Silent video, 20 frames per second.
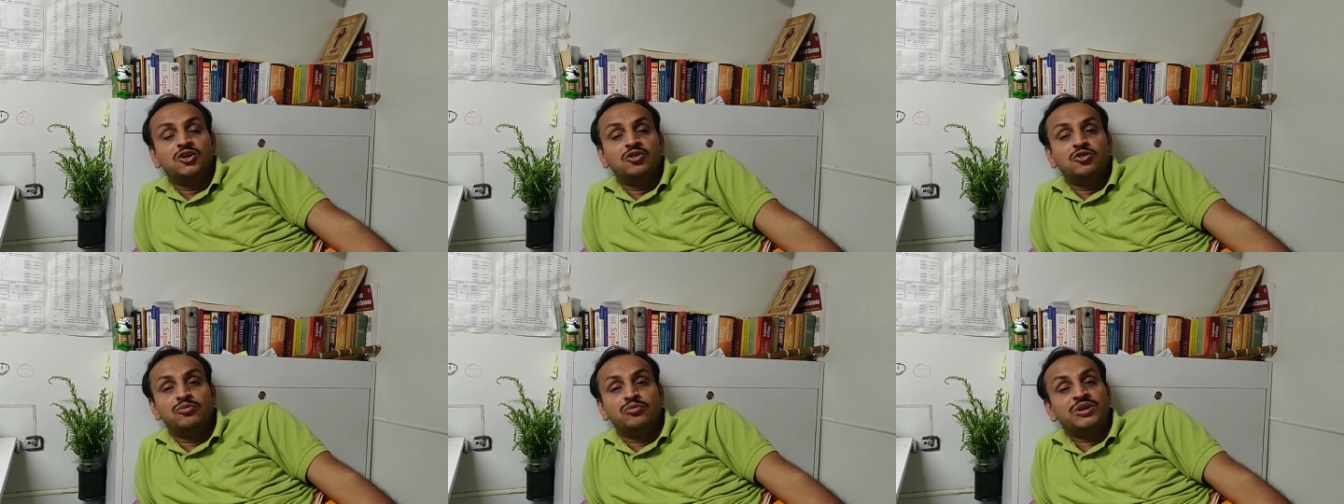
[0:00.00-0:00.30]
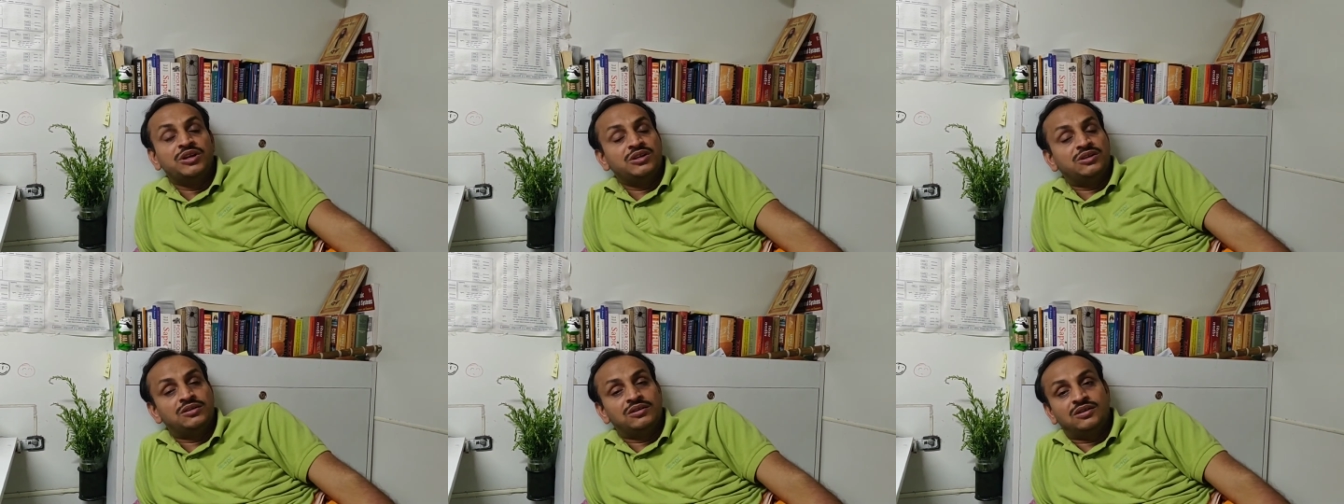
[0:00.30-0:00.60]
to
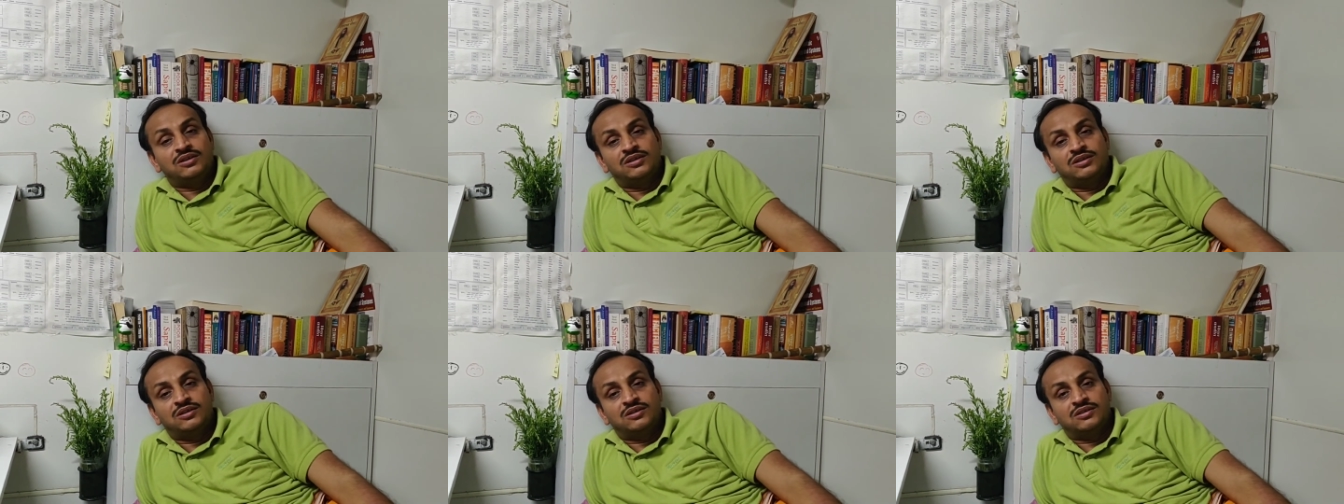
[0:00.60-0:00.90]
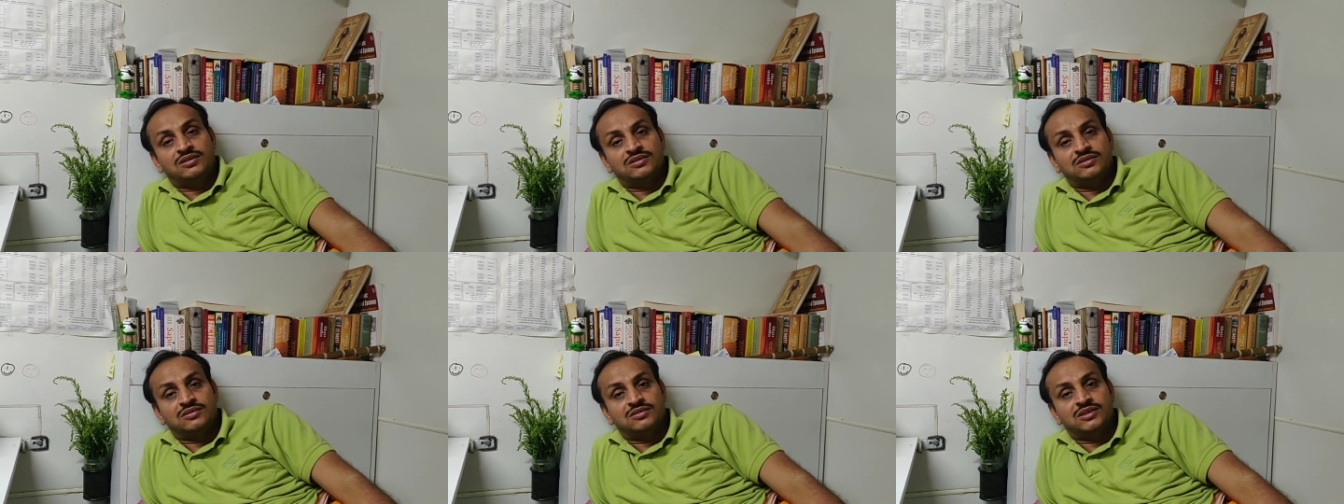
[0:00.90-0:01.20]
meet her
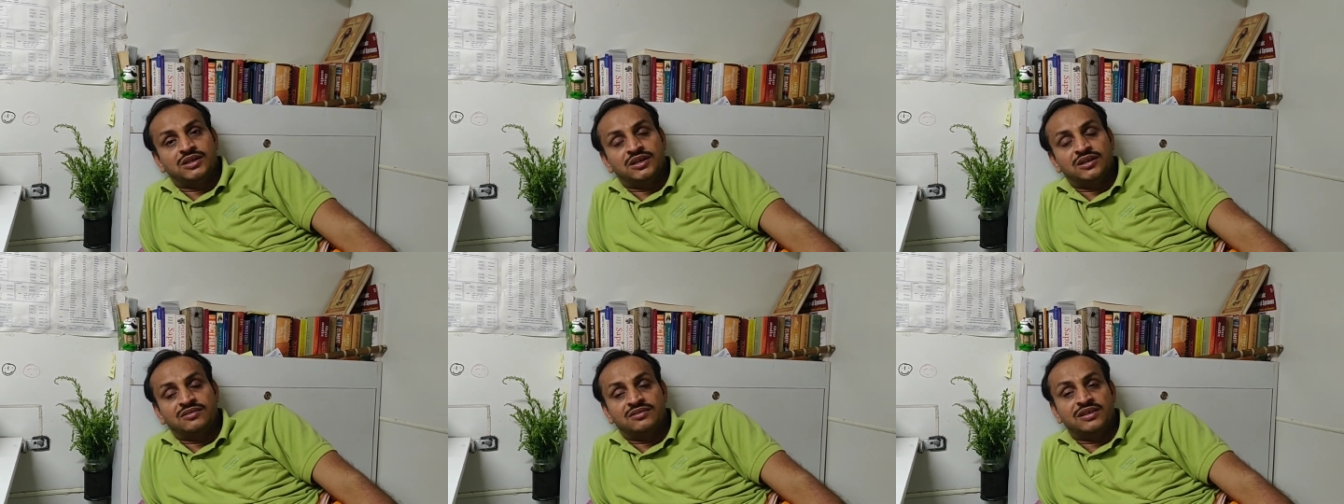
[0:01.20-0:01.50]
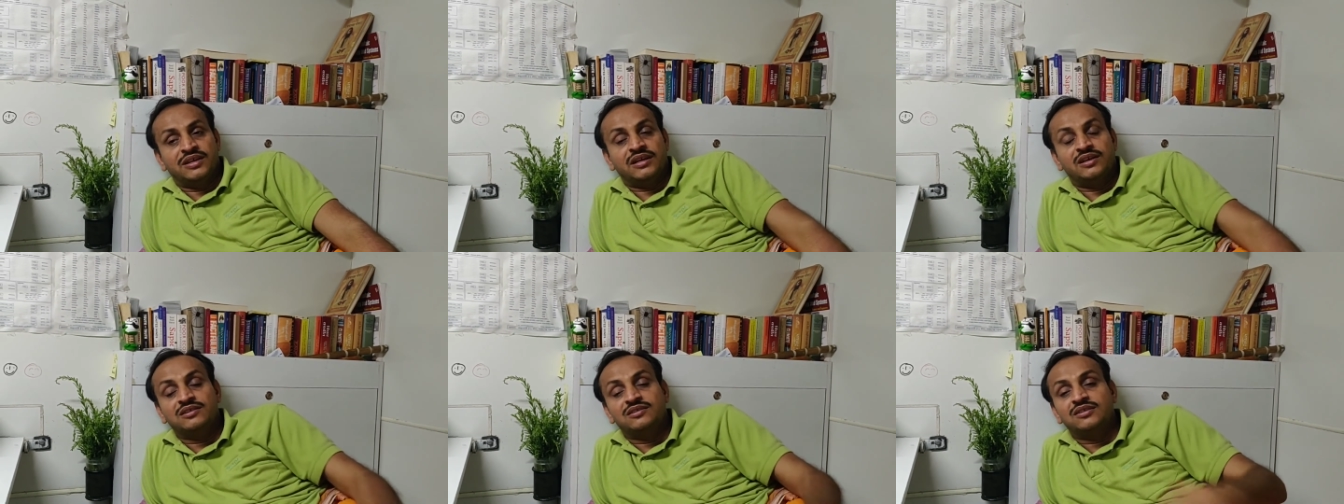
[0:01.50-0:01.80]
that has
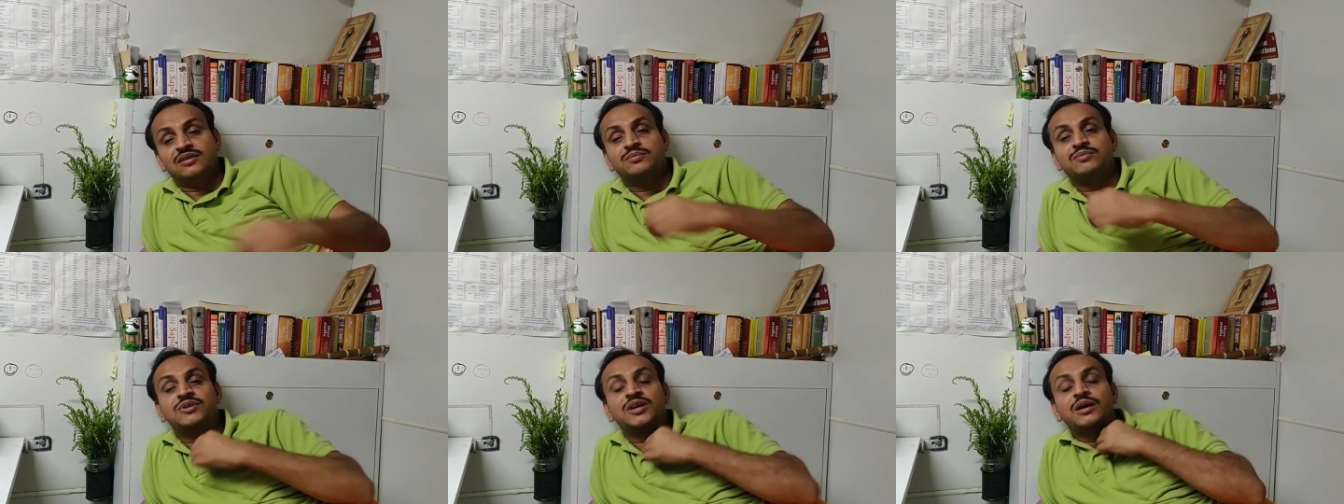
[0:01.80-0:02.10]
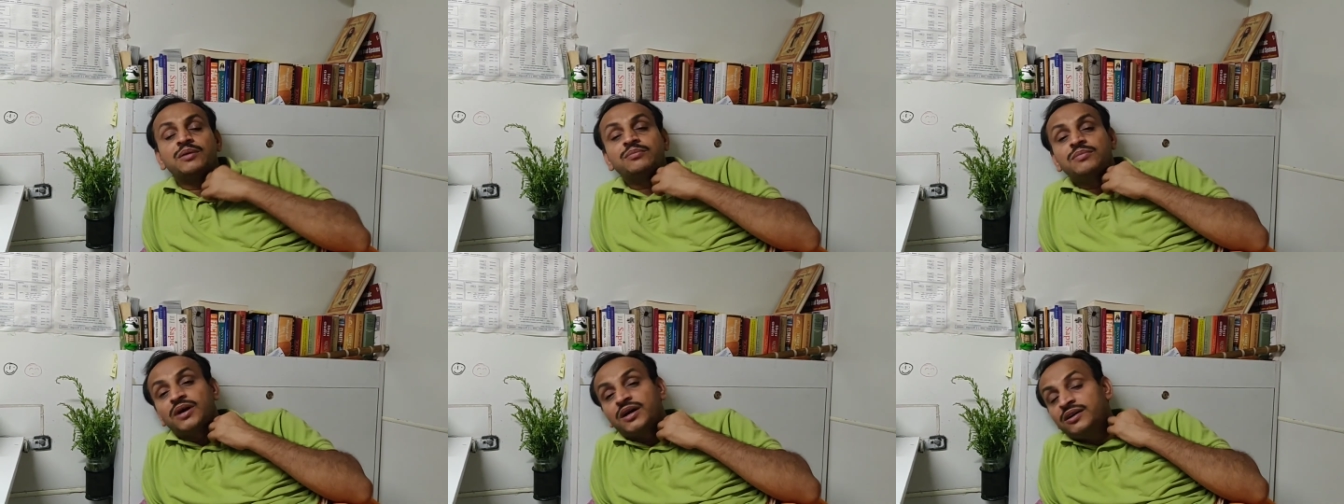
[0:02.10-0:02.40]
taken some
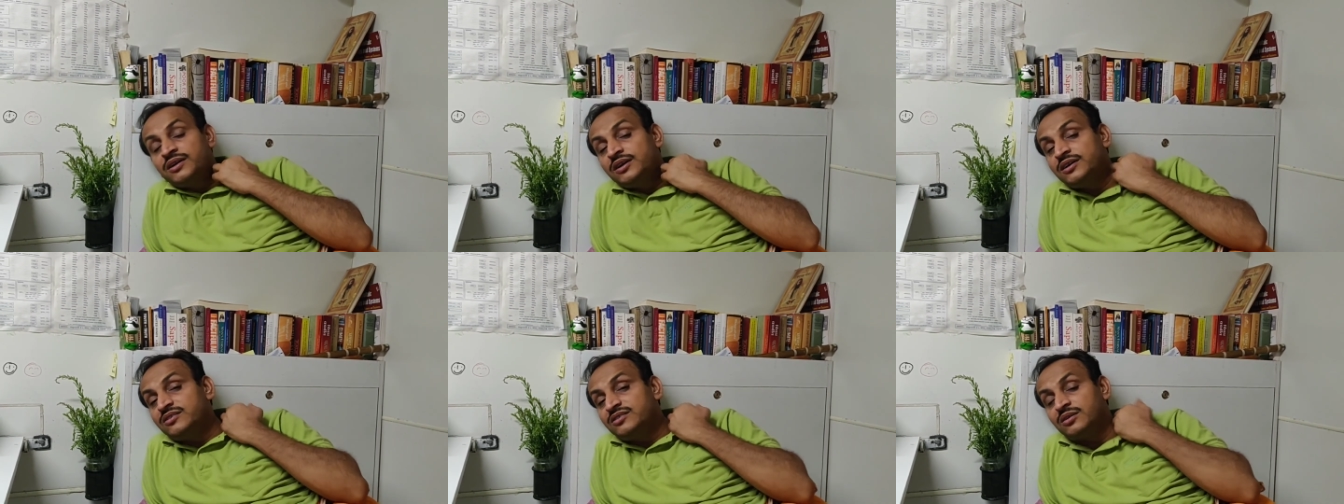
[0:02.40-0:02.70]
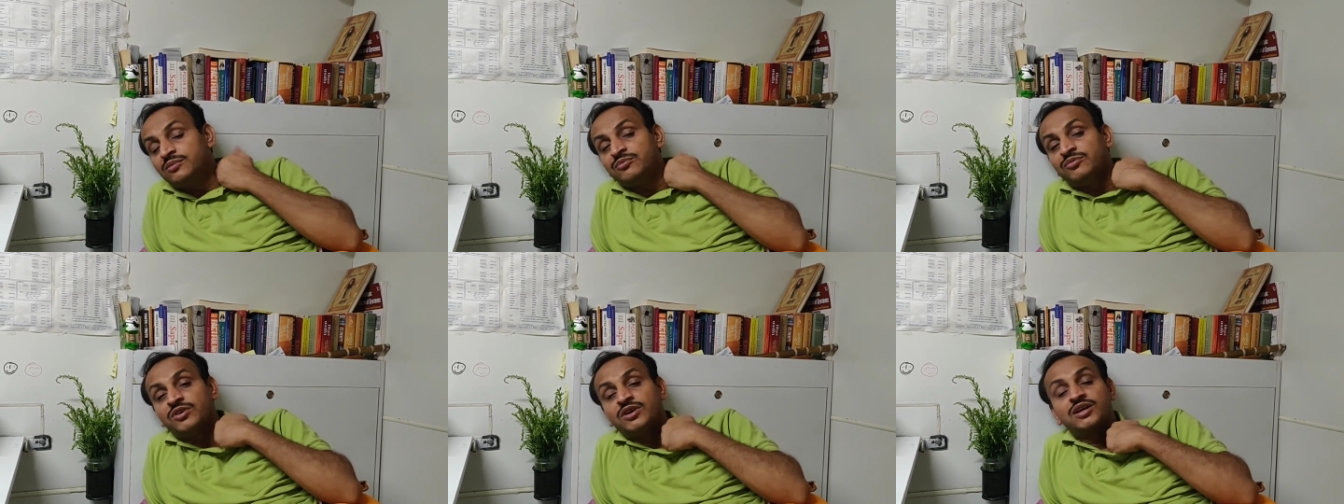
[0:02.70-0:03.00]
time I did
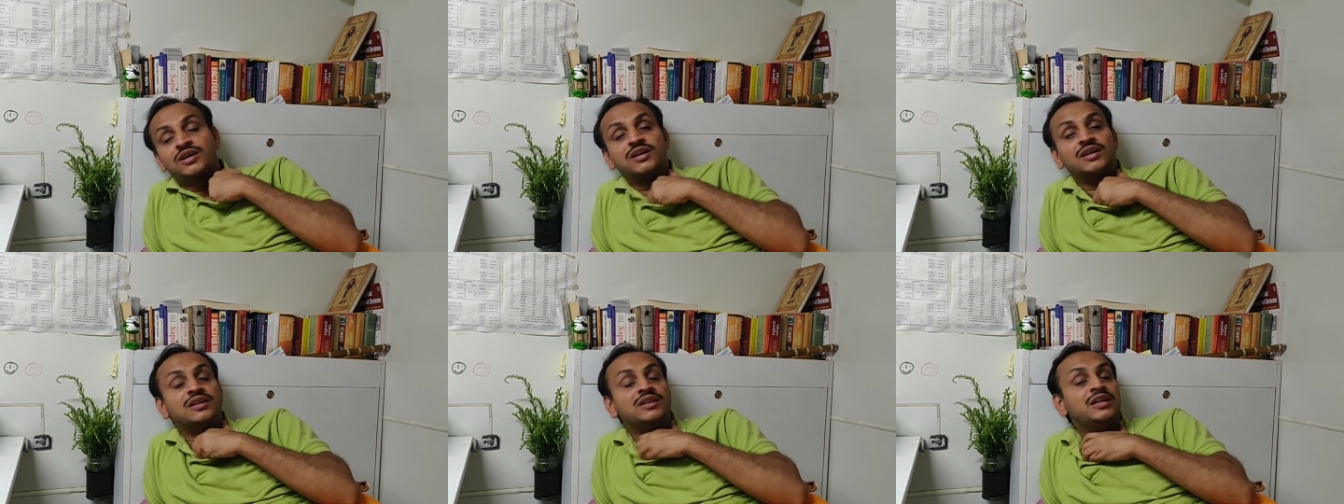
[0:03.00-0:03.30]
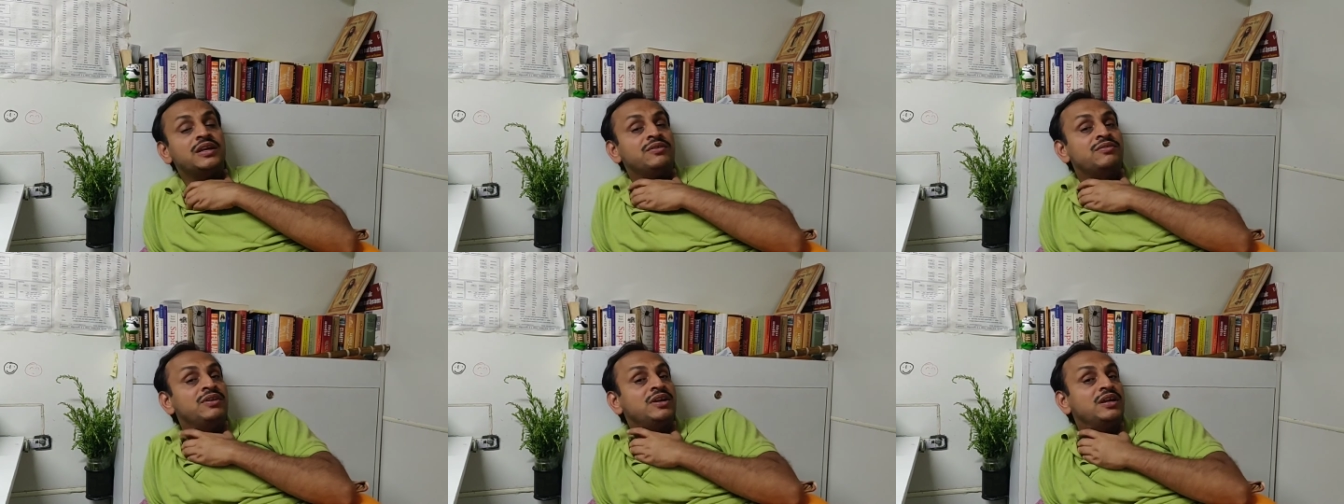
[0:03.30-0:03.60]
some work in
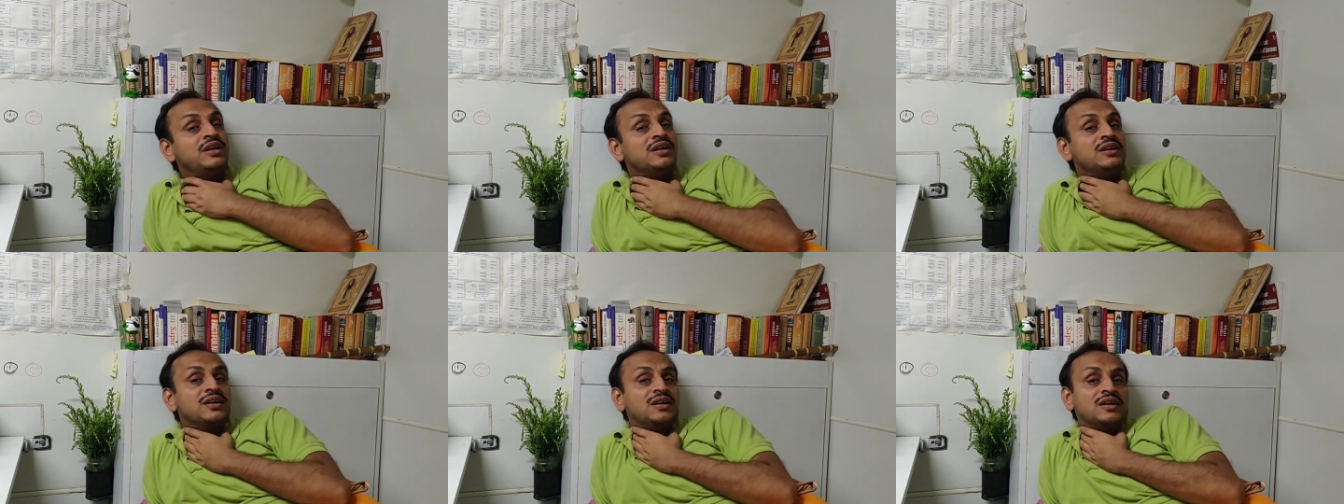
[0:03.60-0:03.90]
the evening